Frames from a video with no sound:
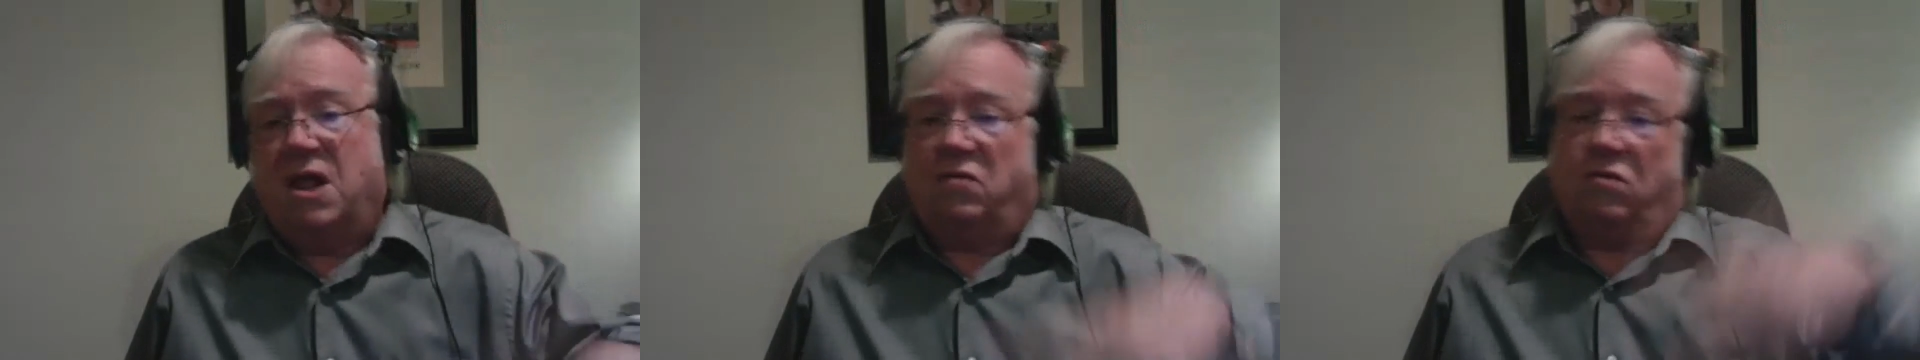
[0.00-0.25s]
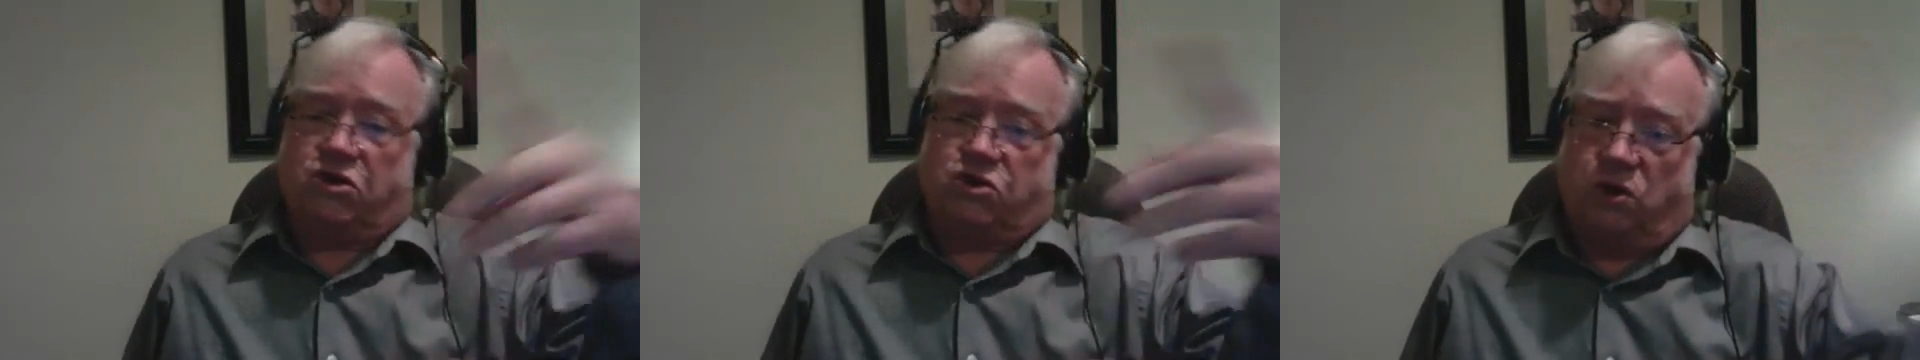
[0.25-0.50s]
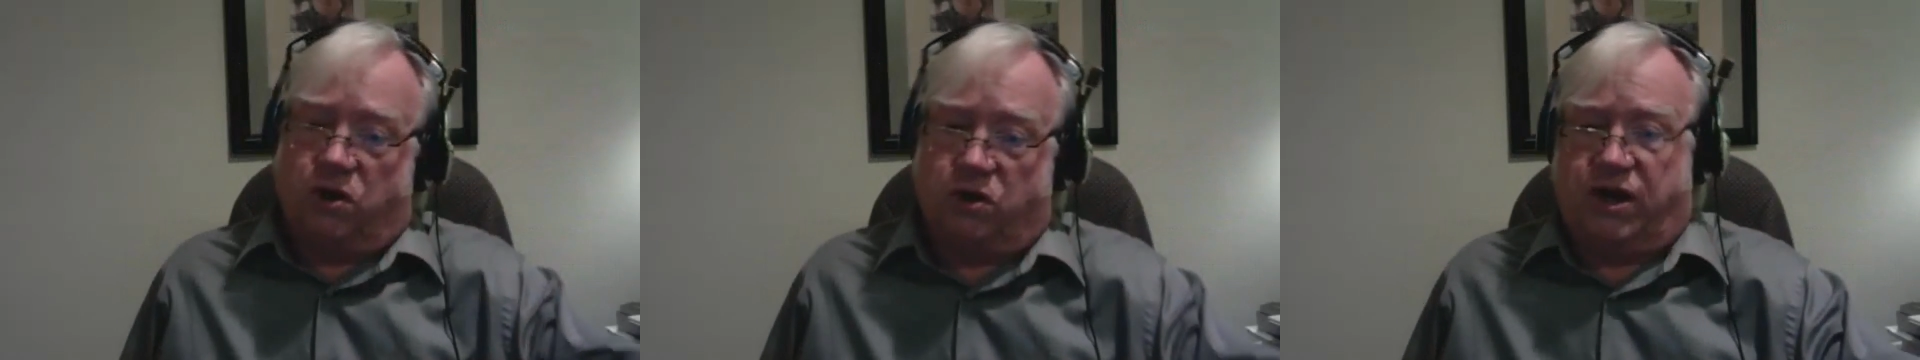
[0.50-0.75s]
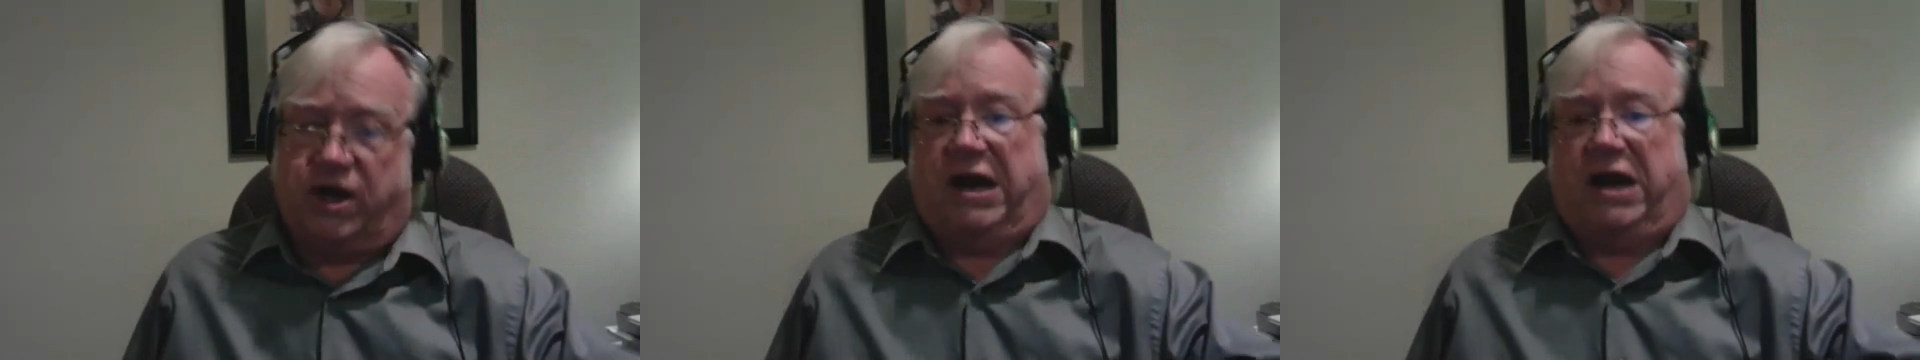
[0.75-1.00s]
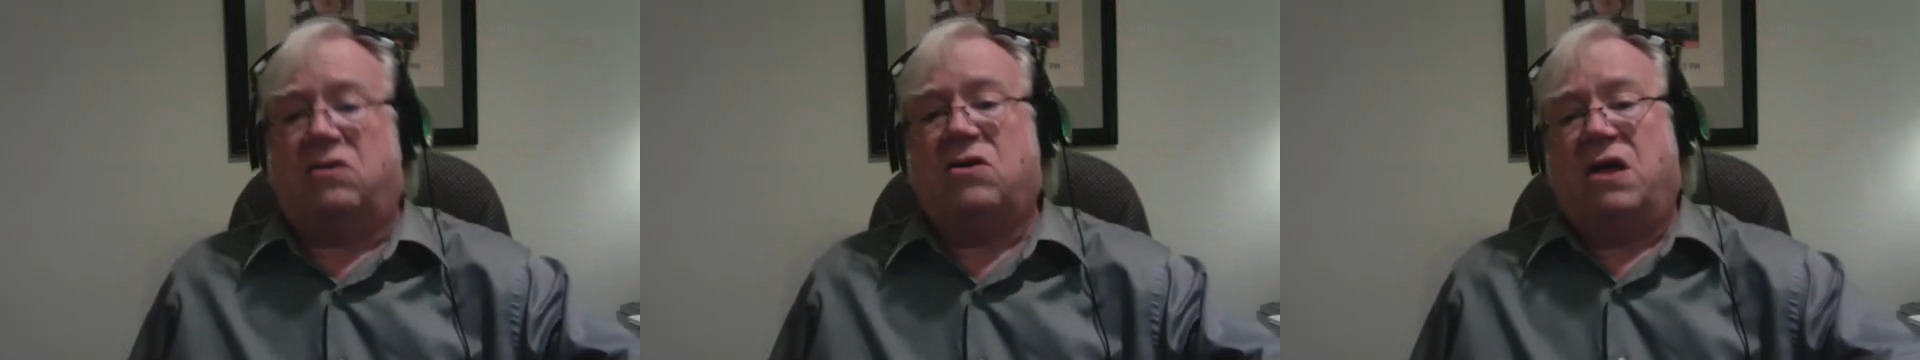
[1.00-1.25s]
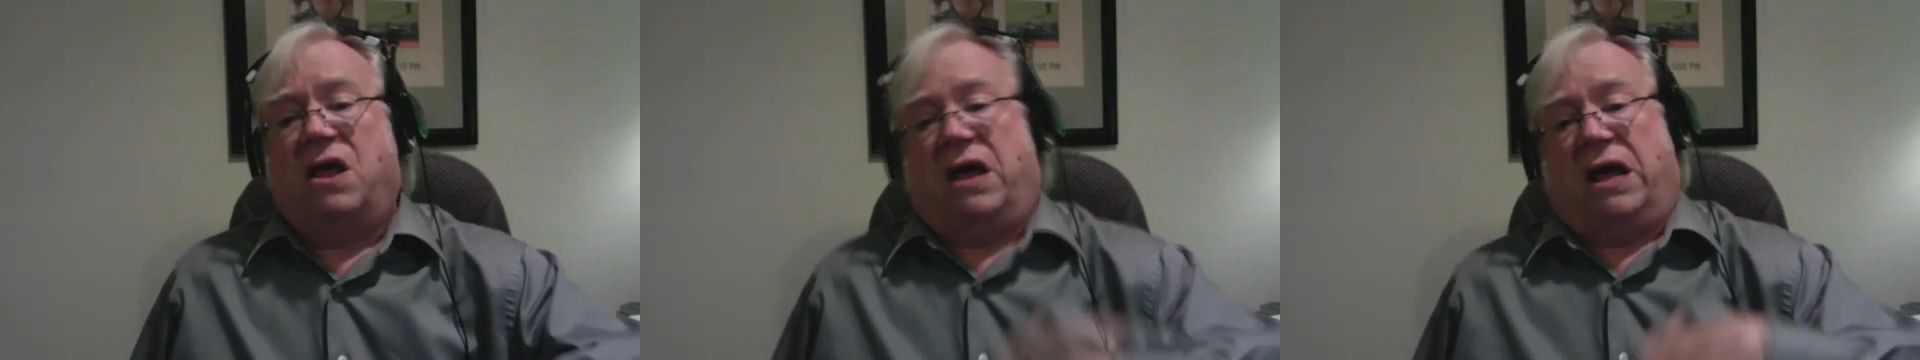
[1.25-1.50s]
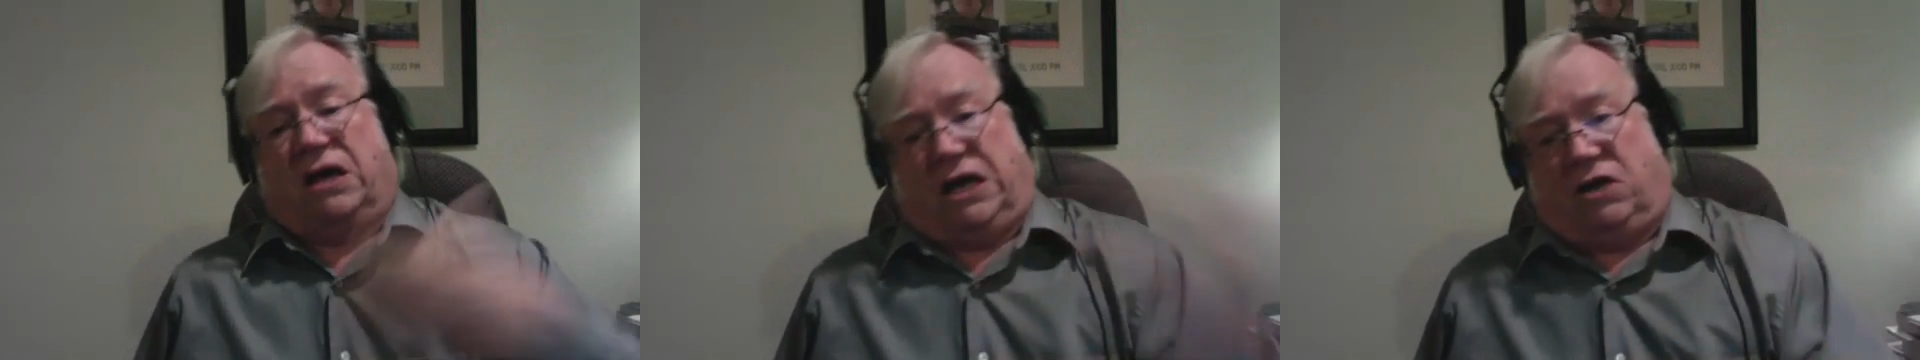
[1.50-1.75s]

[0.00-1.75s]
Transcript: was lured in, and right.